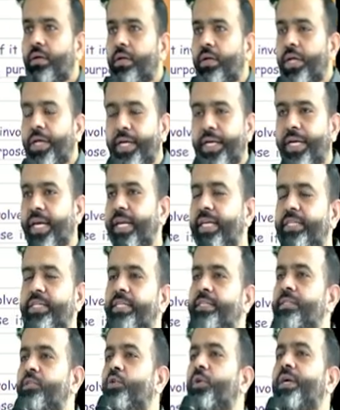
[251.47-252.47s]

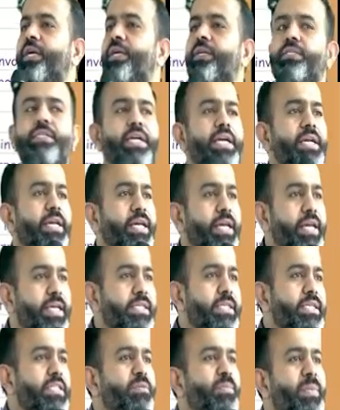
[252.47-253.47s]
Religious, you understand,
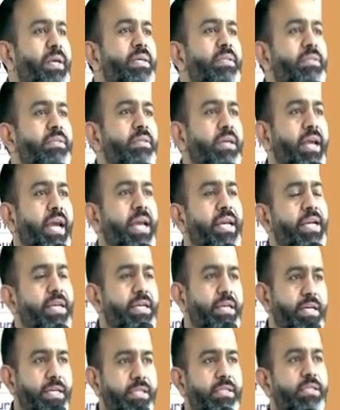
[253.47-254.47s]
religious means any
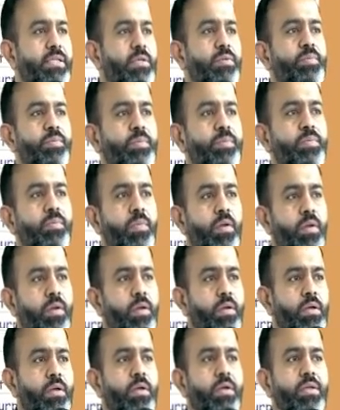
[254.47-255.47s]
trust
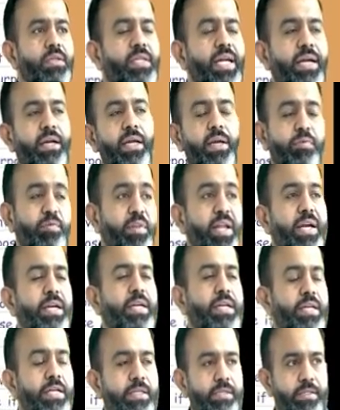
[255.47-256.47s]
that if that
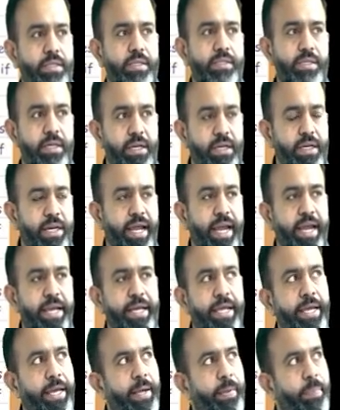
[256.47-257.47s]
trust is run
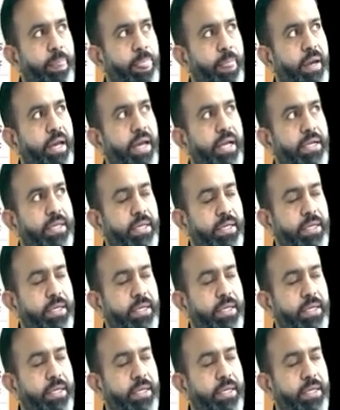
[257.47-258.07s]
any like